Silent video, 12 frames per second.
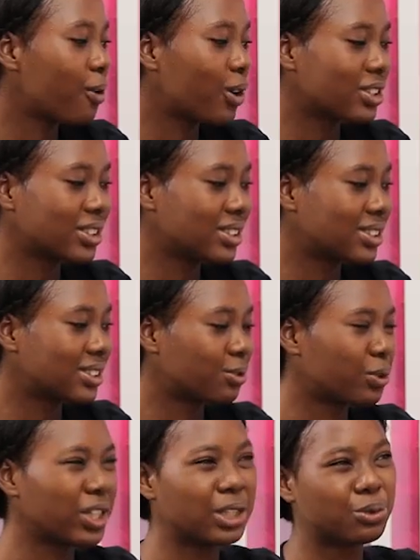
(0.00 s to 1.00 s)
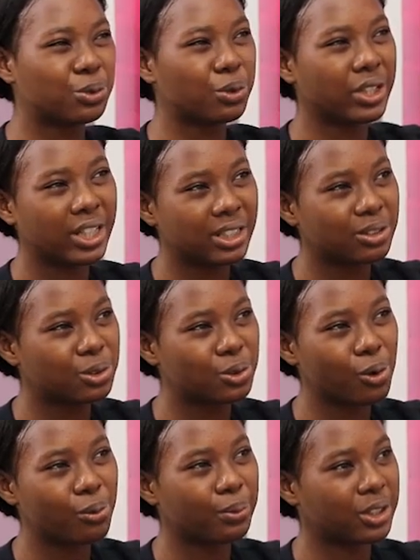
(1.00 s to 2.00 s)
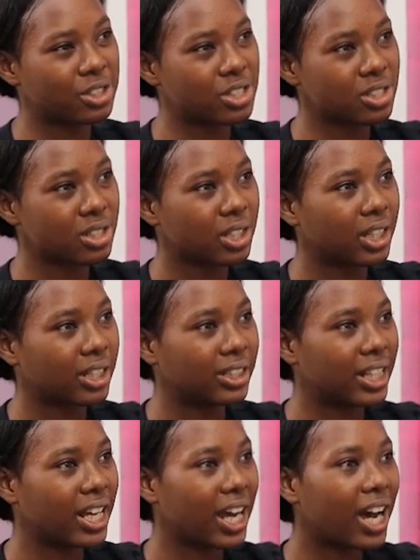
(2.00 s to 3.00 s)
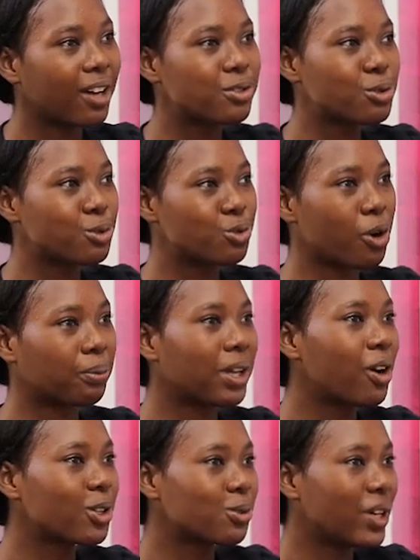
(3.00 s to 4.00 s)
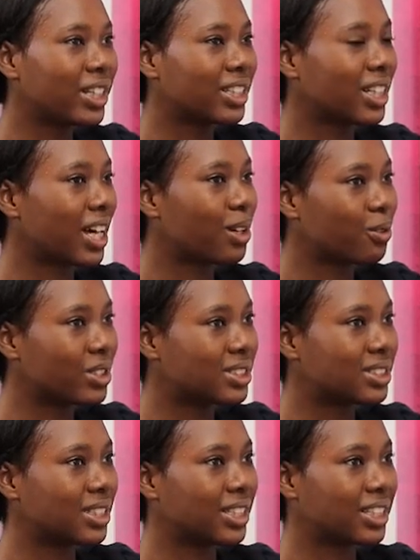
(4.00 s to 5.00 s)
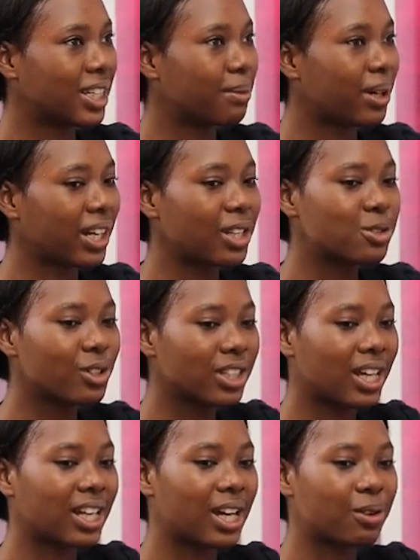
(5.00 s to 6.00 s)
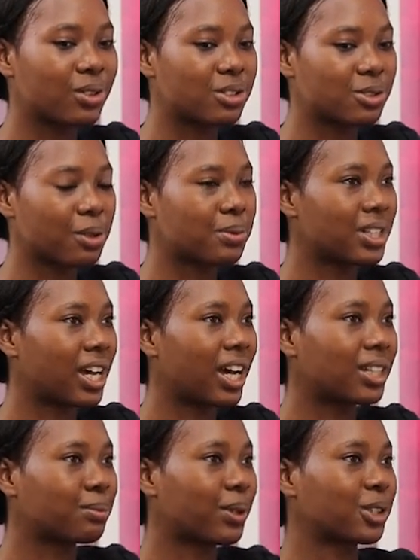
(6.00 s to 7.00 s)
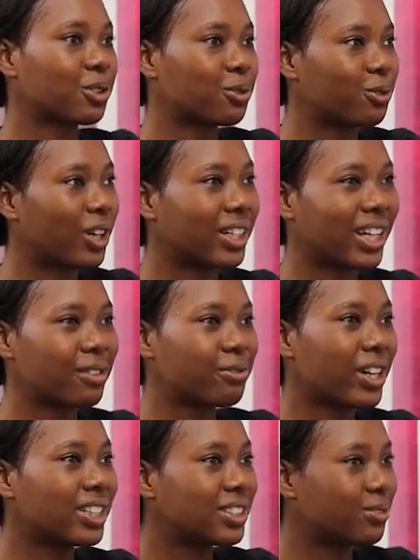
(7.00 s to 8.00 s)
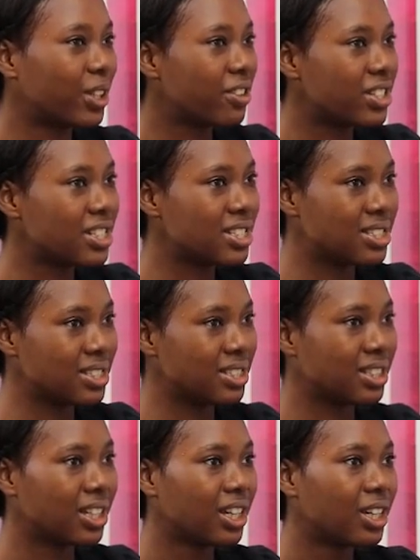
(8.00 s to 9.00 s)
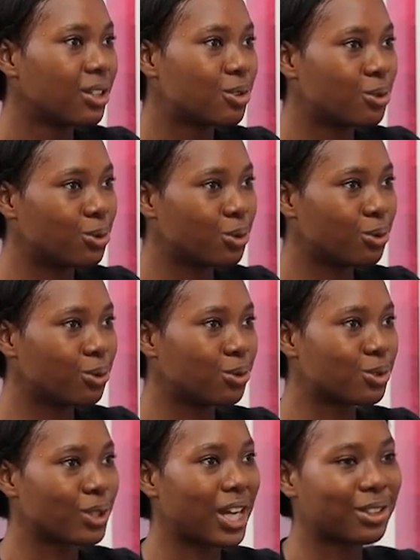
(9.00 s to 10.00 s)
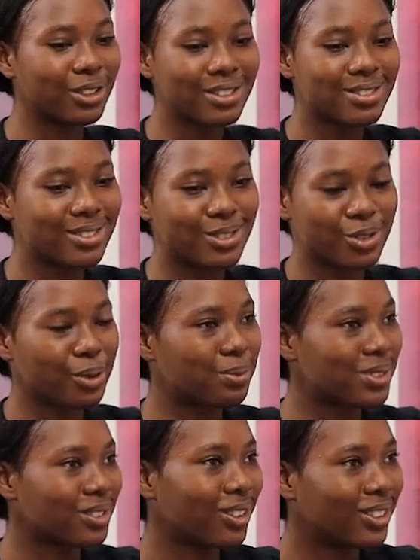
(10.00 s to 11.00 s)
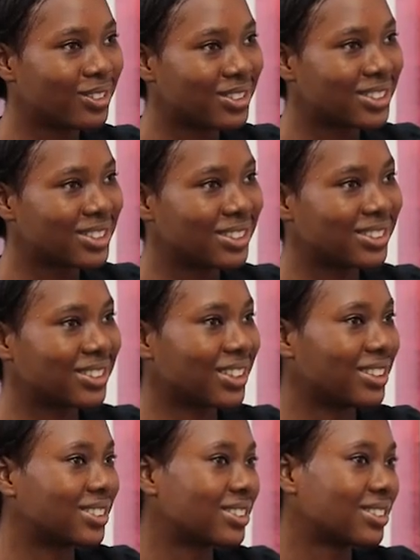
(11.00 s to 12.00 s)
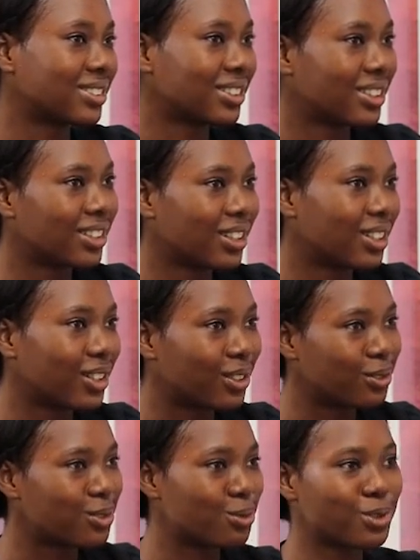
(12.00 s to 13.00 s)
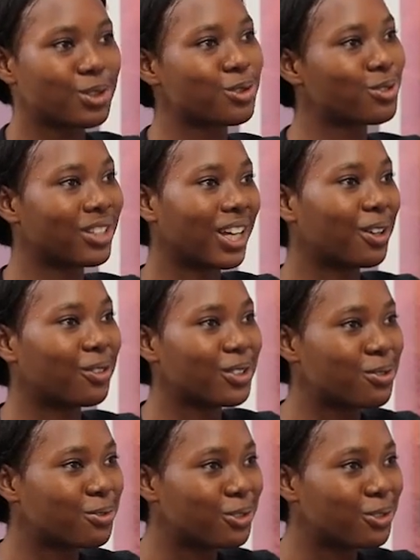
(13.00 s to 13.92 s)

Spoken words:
I wasn't really doing so much there. I had to drop. That was when the language thing came, and I saw that language is something I had passion for, and I find it very easy to do. So I just dropped all those things and switched to language